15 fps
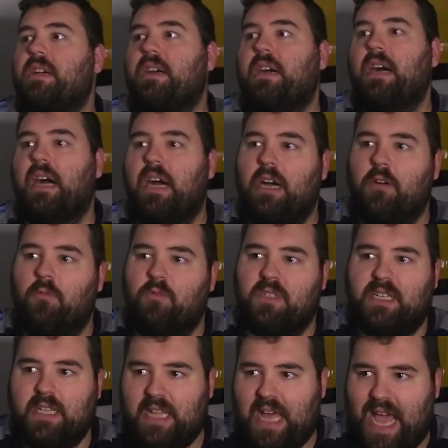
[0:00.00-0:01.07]
Was
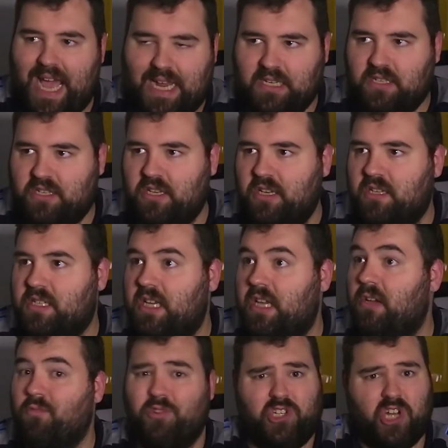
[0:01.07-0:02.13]
glad to see
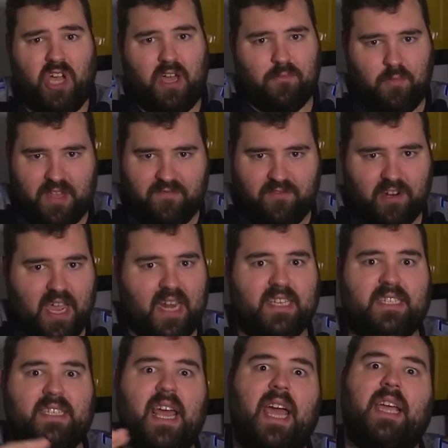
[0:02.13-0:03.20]
Rashad Weaver got a
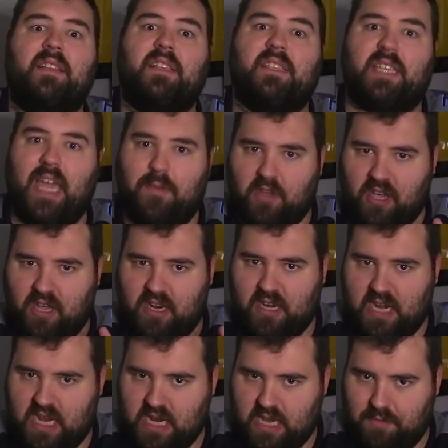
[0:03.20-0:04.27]
sack in this game. They're going to
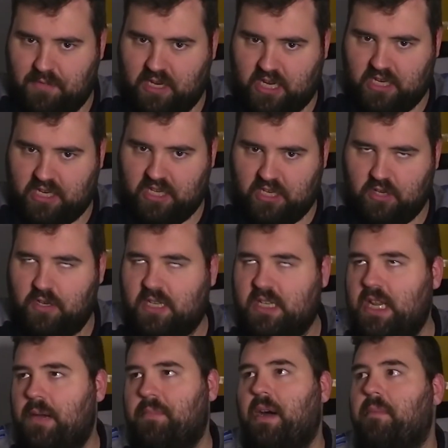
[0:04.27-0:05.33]
need him to continue to
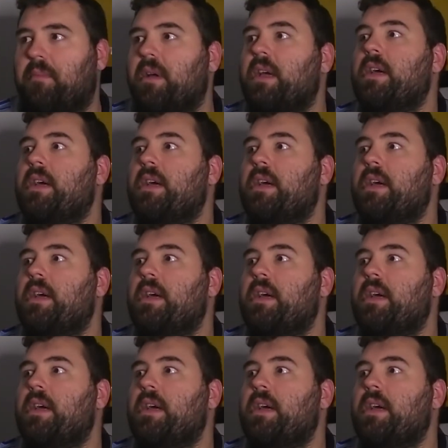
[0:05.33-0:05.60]
step up.